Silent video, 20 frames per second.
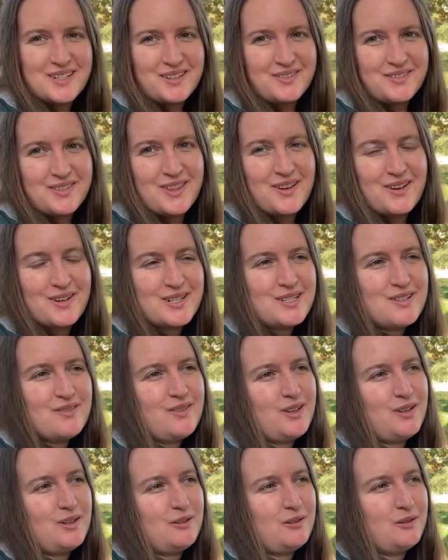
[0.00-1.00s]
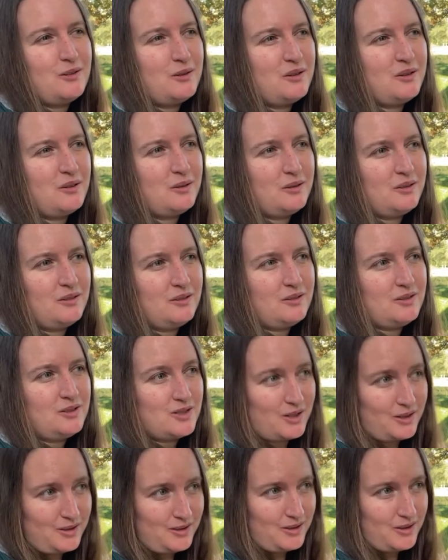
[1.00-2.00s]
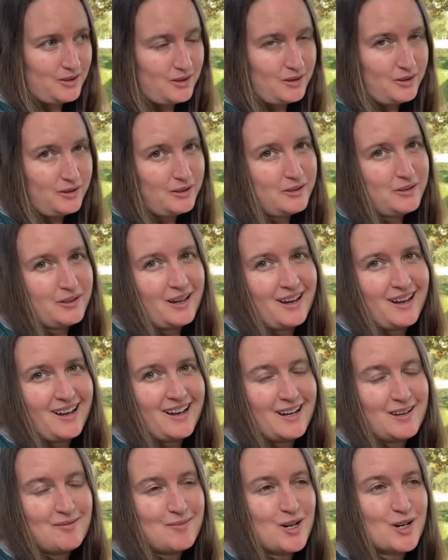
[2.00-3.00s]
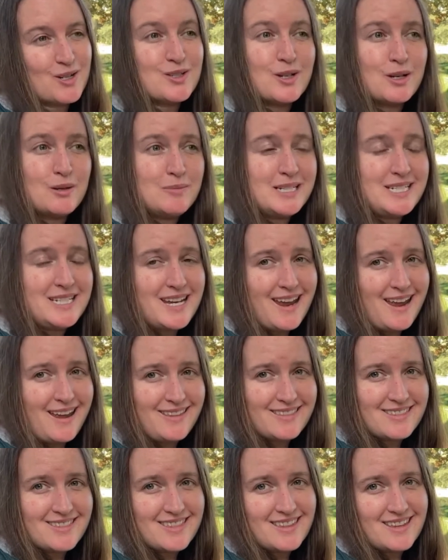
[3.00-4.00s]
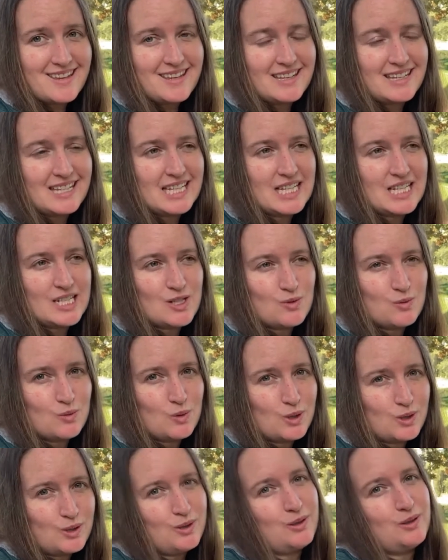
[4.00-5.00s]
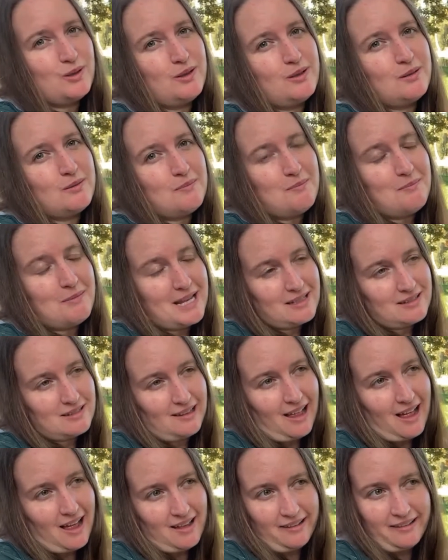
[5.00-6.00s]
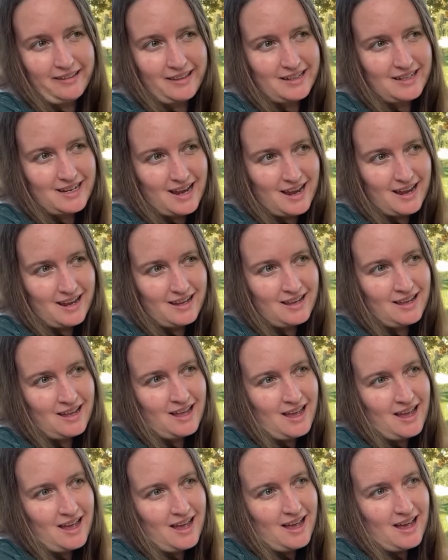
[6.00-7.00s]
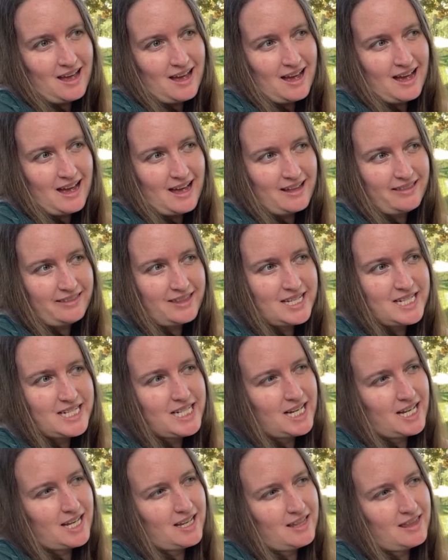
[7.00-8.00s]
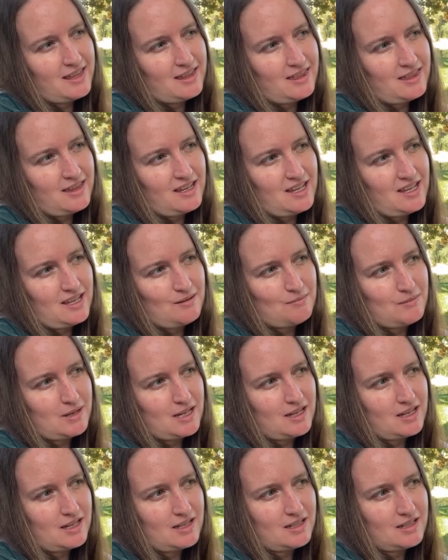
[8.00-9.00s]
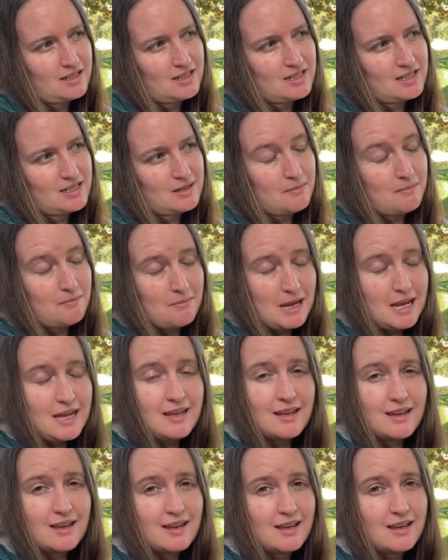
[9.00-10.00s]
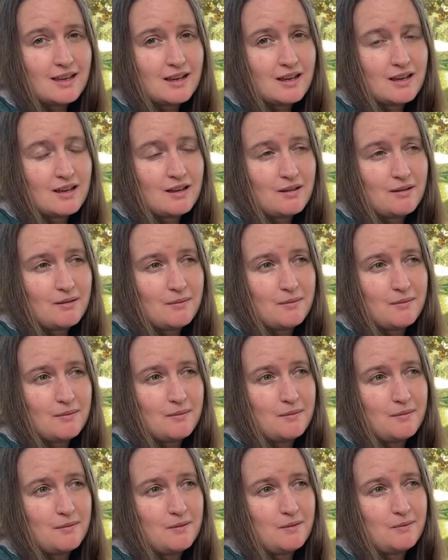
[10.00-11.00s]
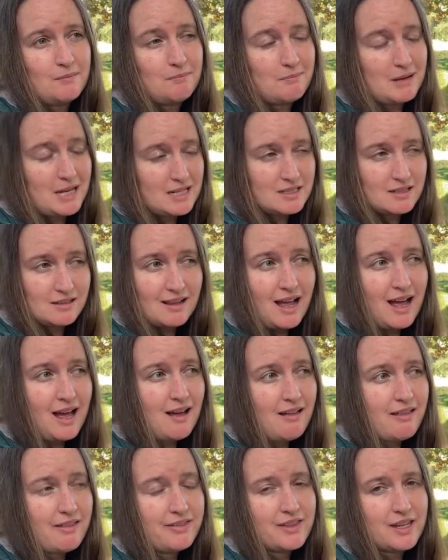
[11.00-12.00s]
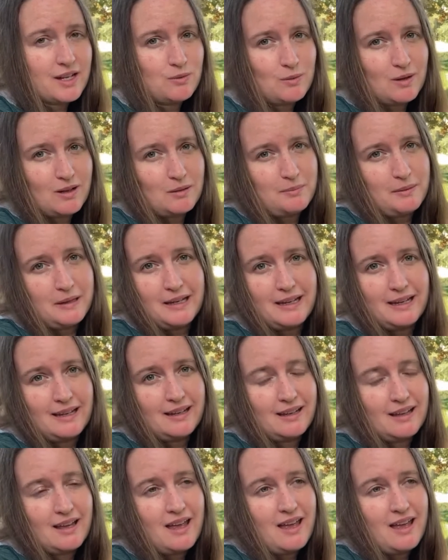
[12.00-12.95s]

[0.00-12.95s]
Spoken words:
for those of you who don't know, October 10th is World Mental Health Day, and this year the theme is making mental health and well-being